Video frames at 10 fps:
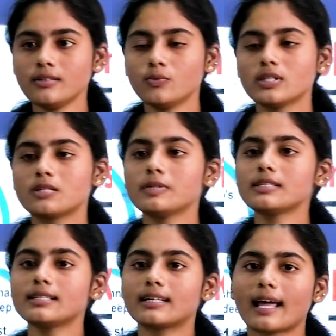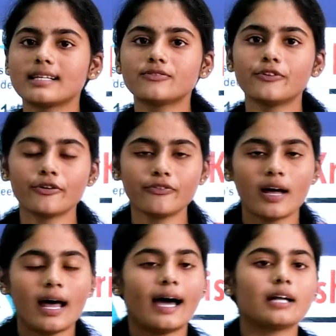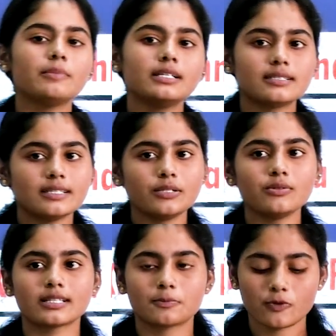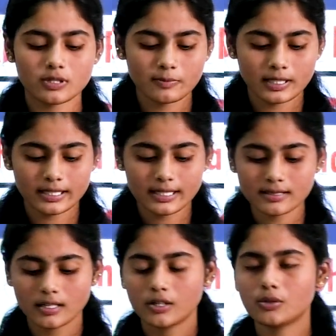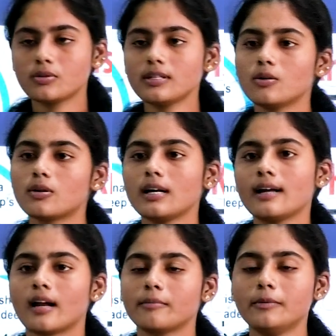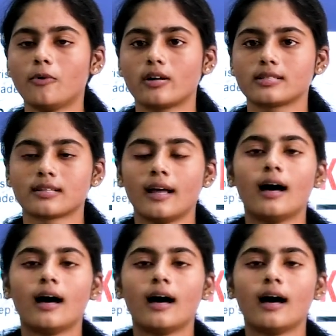which means the transfer of administrative responsibilities to the local government bodies.